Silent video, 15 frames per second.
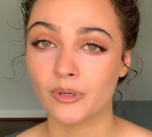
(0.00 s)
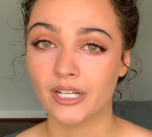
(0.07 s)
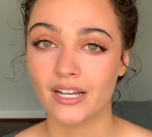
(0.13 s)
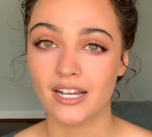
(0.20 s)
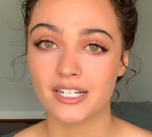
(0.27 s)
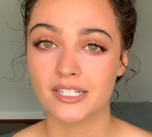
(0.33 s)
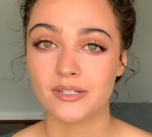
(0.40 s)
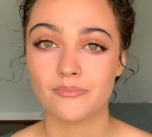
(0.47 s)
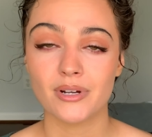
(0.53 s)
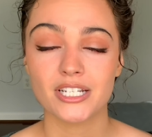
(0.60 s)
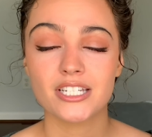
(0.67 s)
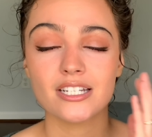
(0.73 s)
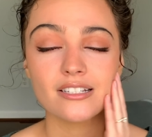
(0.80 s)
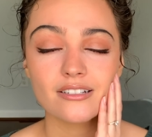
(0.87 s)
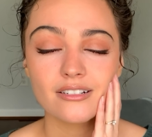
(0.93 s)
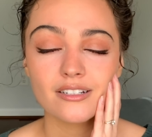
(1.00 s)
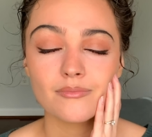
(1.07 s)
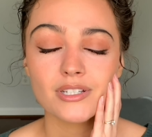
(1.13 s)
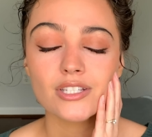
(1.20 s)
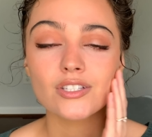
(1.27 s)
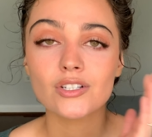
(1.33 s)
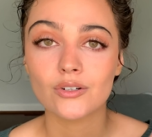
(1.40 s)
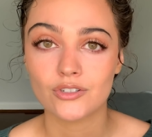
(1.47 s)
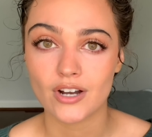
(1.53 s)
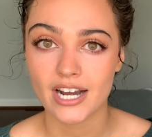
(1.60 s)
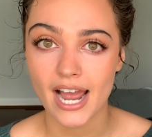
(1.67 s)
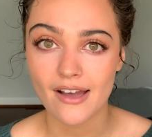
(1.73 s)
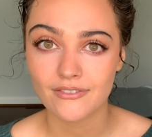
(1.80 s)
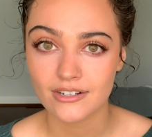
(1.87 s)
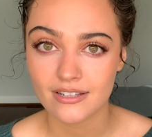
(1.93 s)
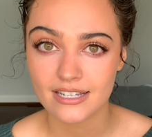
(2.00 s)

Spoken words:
my gosh, my cheeks are gonna be so dry after